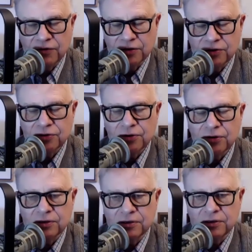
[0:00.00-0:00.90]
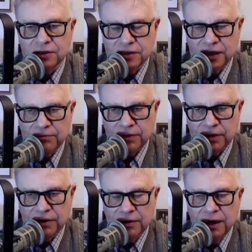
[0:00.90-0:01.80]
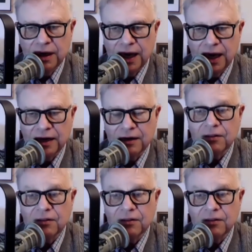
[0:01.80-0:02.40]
until December, and